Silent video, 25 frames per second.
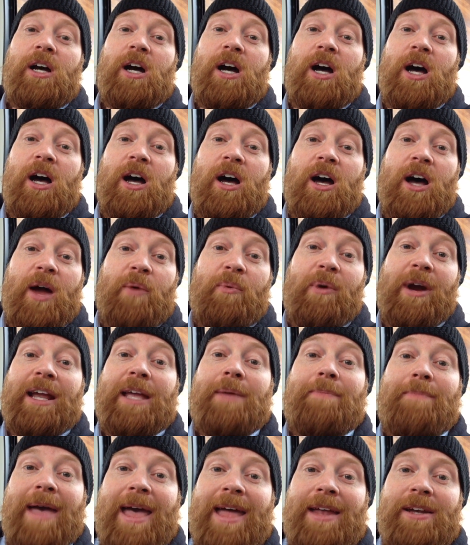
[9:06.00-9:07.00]
I
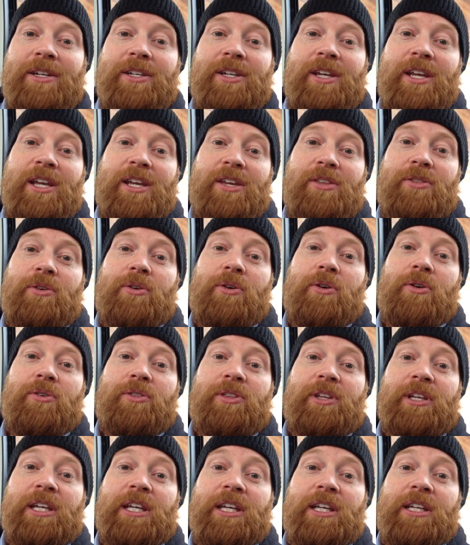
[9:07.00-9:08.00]
recommend either
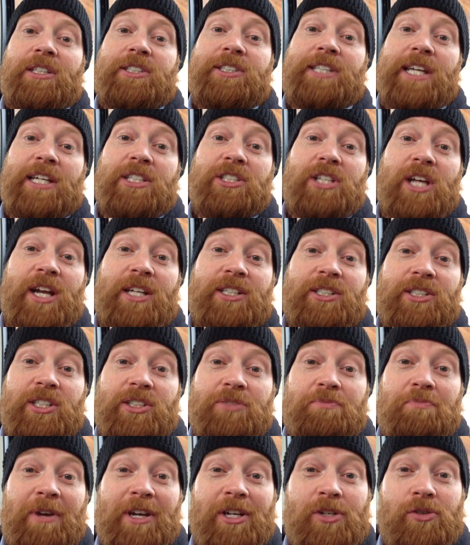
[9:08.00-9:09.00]
the Sega
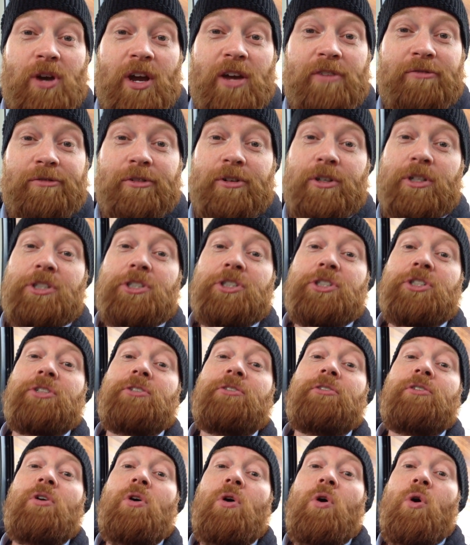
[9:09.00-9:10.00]
Genesis Mega Drive
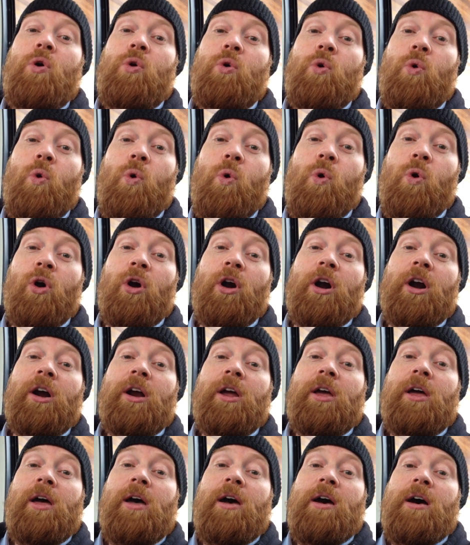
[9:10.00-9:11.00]
version or
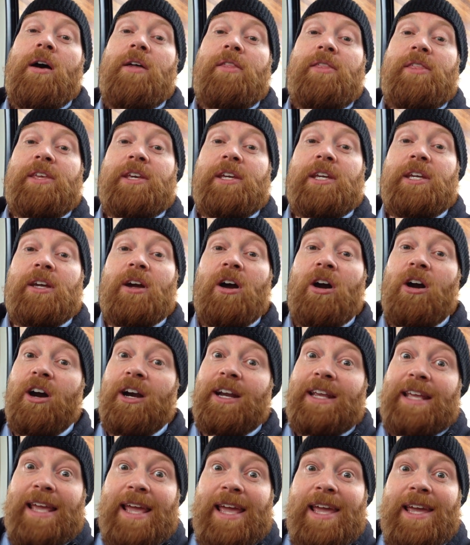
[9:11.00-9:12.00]
the
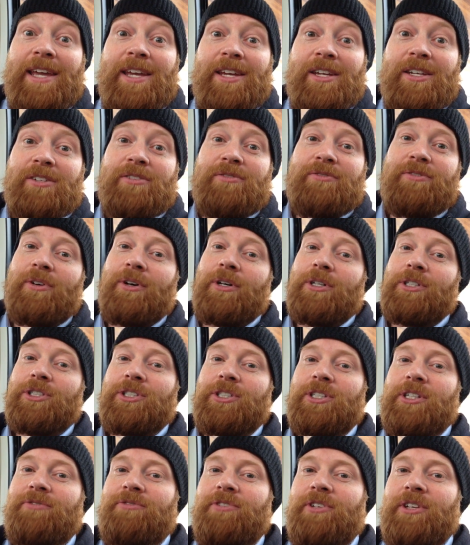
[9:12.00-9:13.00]
arcade
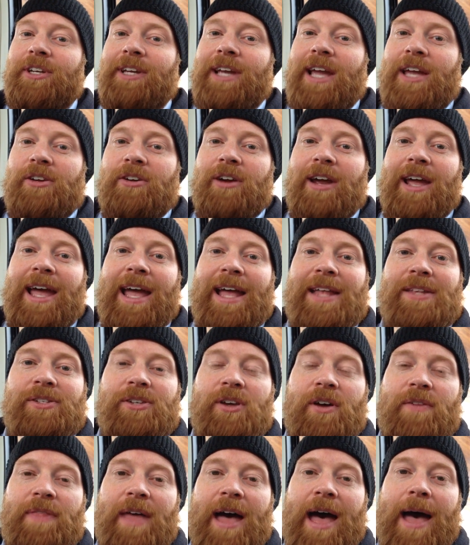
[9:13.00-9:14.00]
version if you can get your
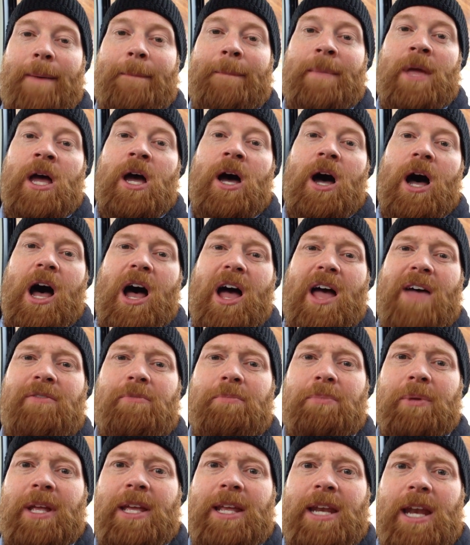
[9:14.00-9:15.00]
hands on that. I
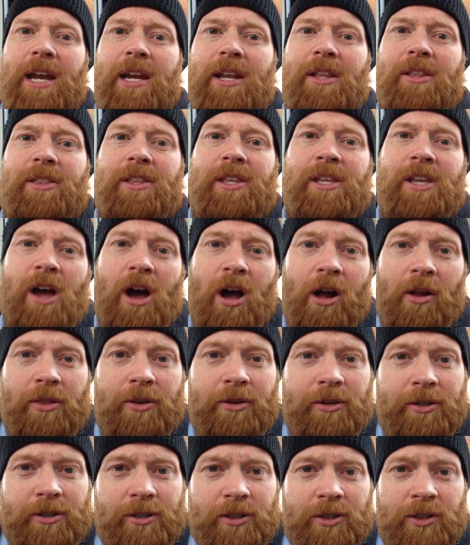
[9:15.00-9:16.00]
haven't played any of the
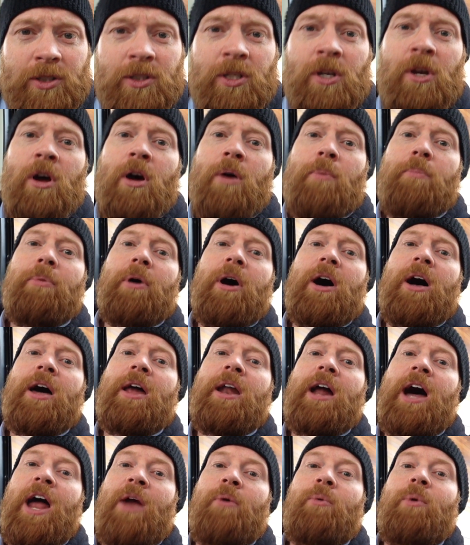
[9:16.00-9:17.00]
others,
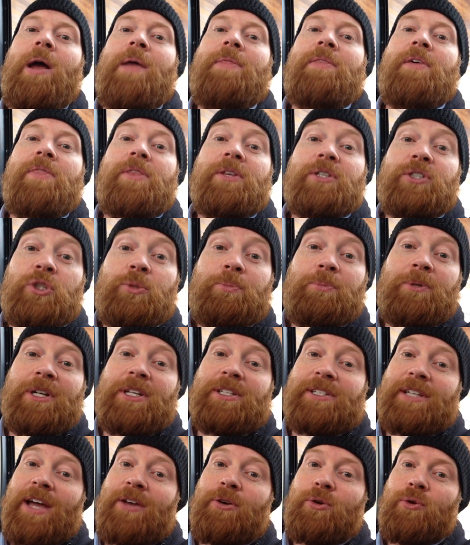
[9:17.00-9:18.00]
but I read that the Super
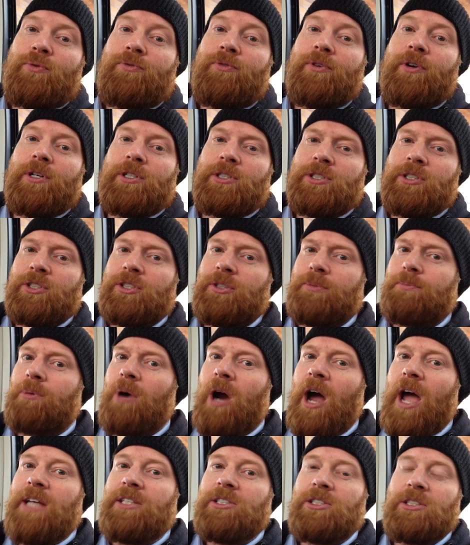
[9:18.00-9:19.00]
Nintendo version,
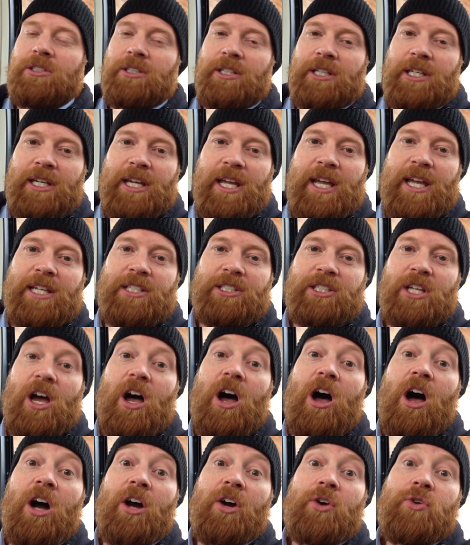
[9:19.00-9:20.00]
surprisingly, is a
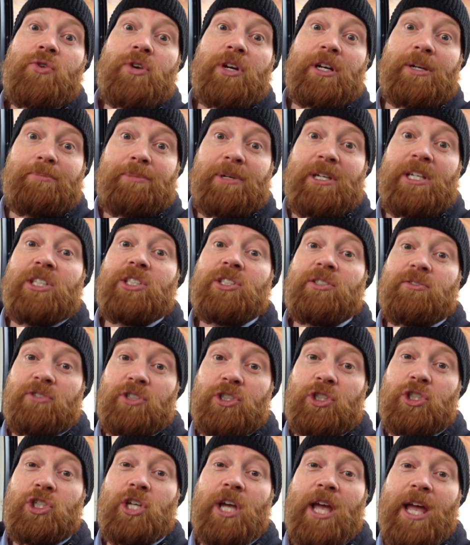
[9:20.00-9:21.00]
hunkering piece of
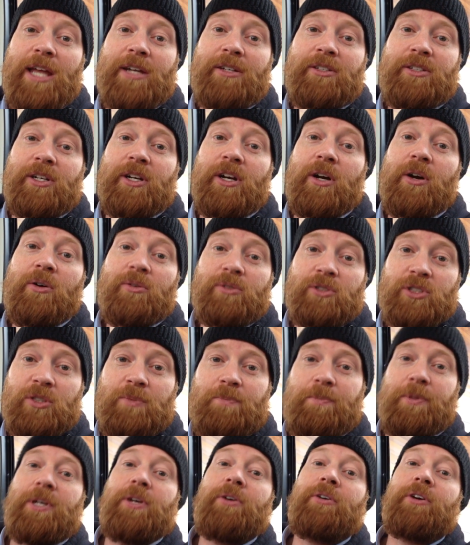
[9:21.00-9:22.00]
shit. You know,
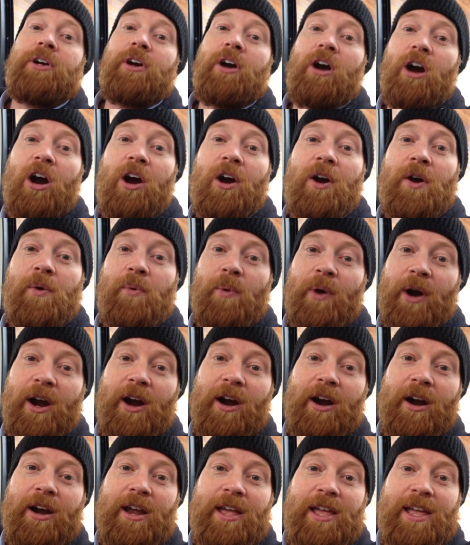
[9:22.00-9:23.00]
superior
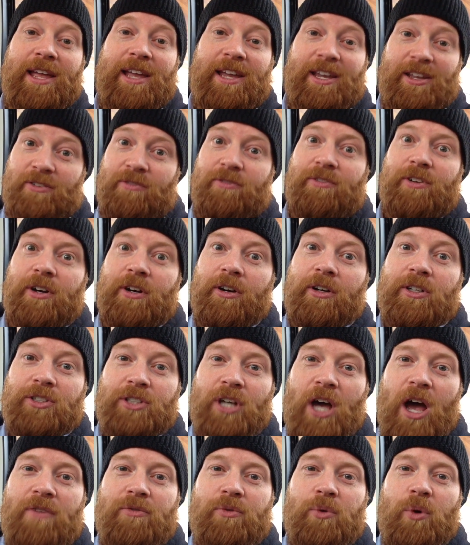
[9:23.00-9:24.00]
hardware, inferior
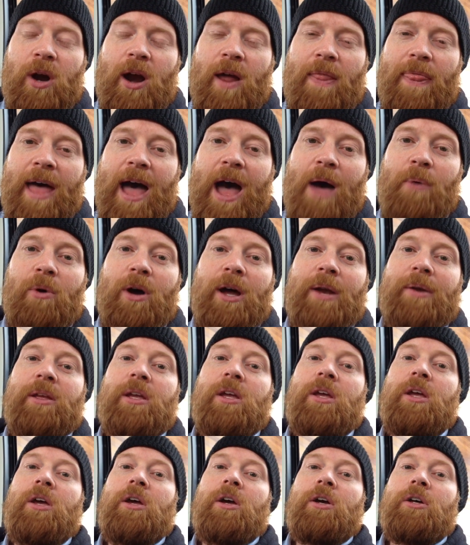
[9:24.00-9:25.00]
software on that one.
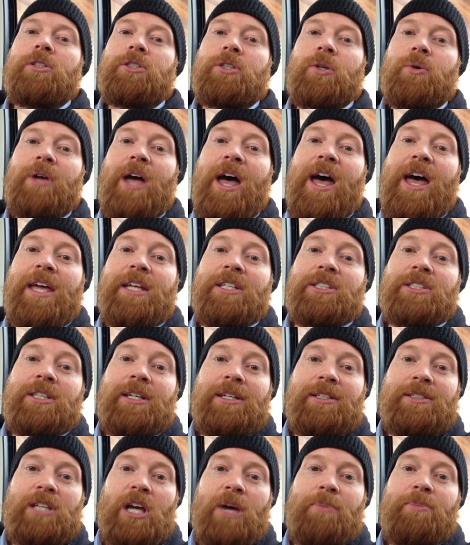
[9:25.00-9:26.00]
So
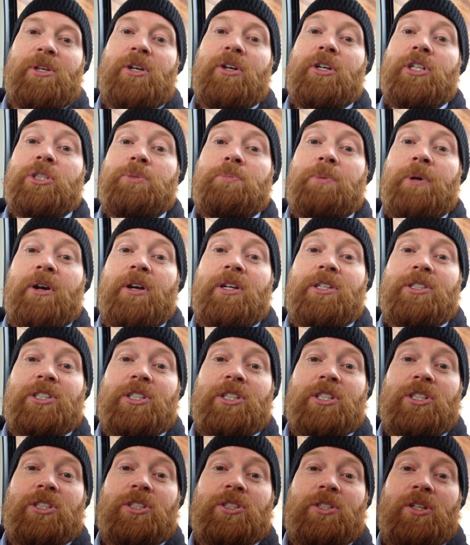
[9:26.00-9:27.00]
guys, tell me your
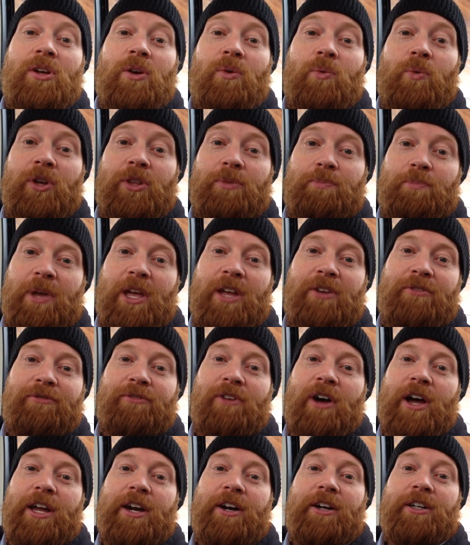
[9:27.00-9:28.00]
experiences with Pit
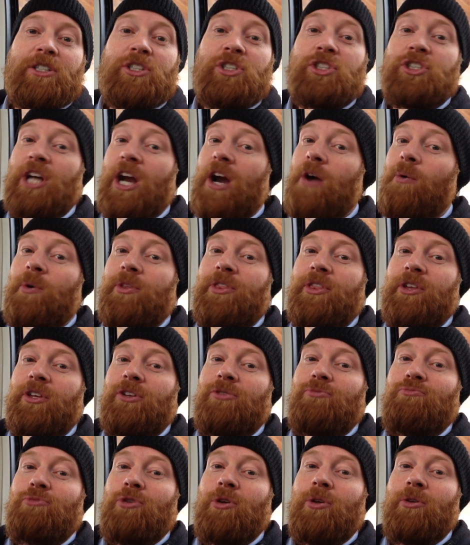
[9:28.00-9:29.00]
Fighter. Share with the
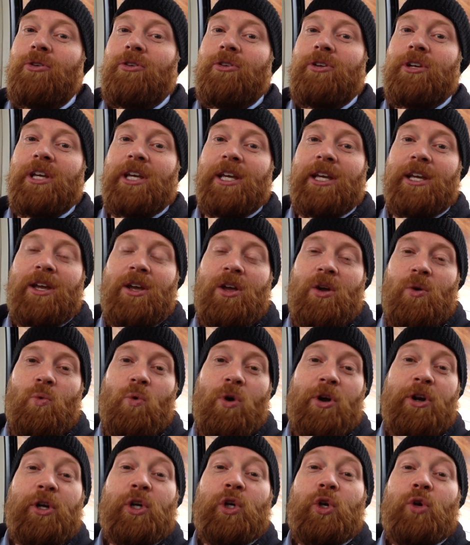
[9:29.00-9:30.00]
community.
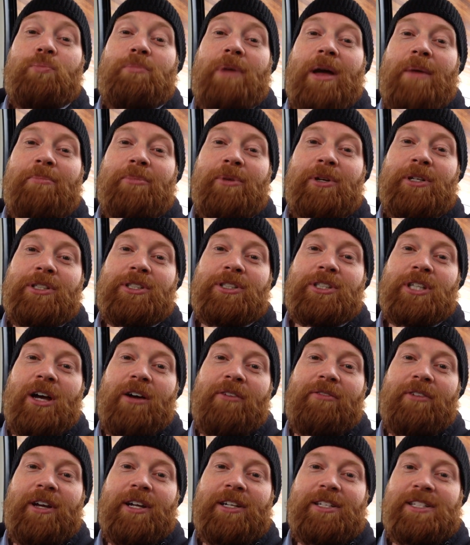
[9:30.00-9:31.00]
What are your memories
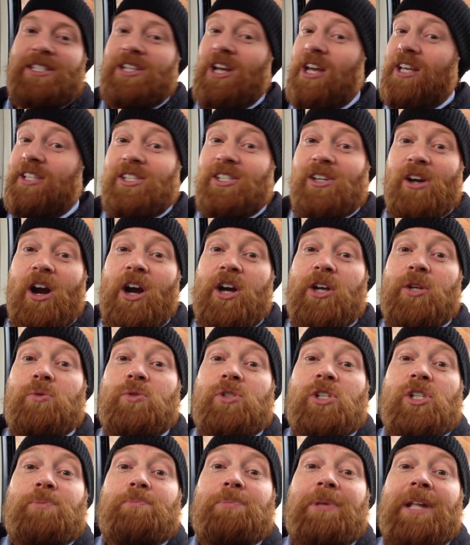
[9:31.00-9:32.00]
of it? Are you
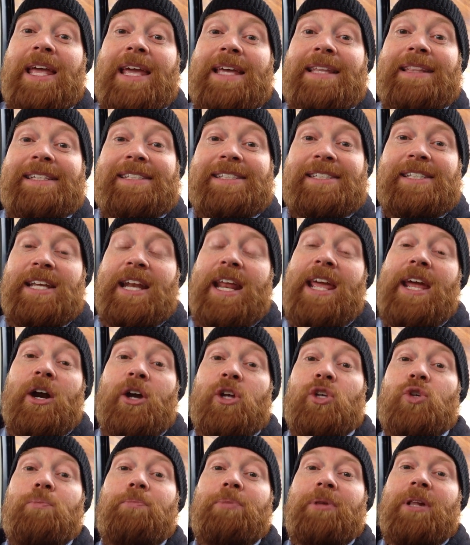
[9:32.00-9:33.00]
just playing this today?
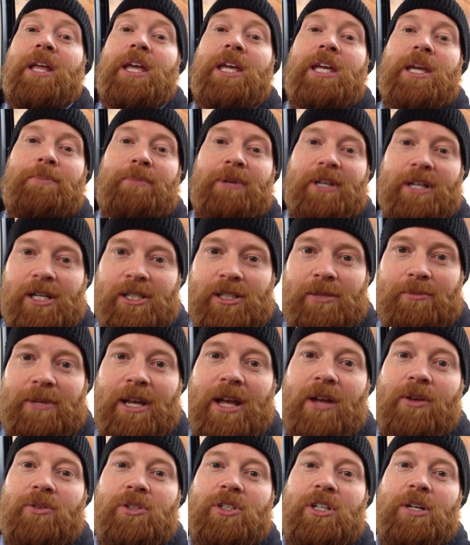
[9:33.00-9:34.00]
Are you playing it because I'm
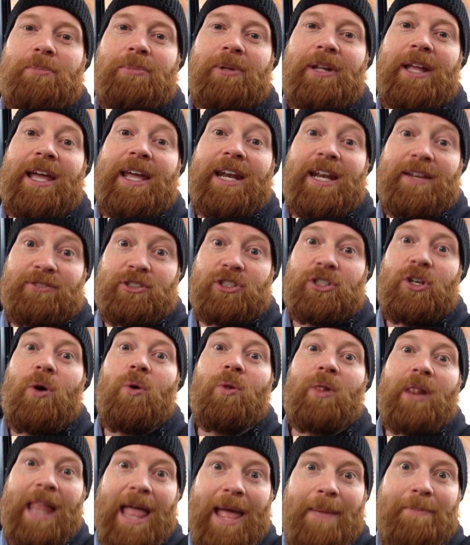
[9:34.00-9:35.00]
telling you to play it? If
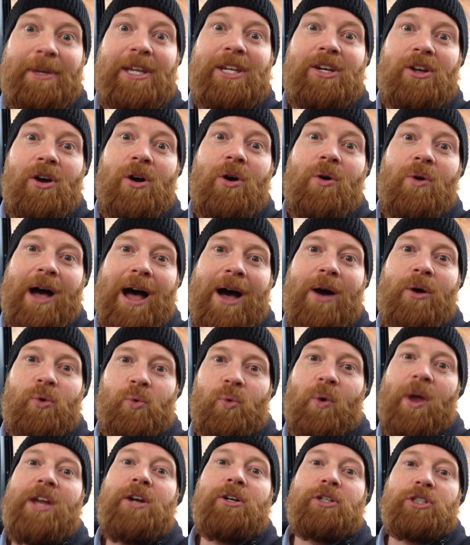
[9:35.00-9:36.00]
so, let me know how
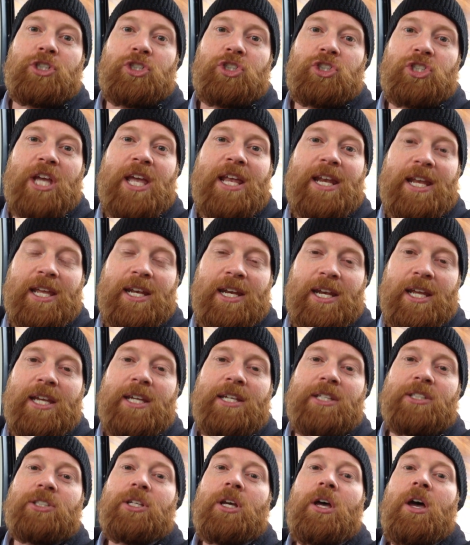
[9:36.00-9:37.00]
great or shit it
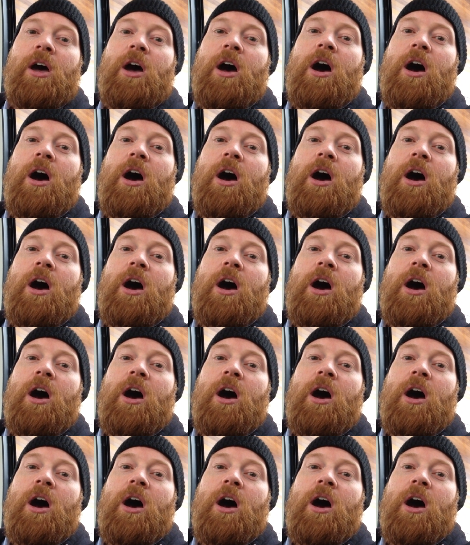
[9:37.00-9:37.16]
is.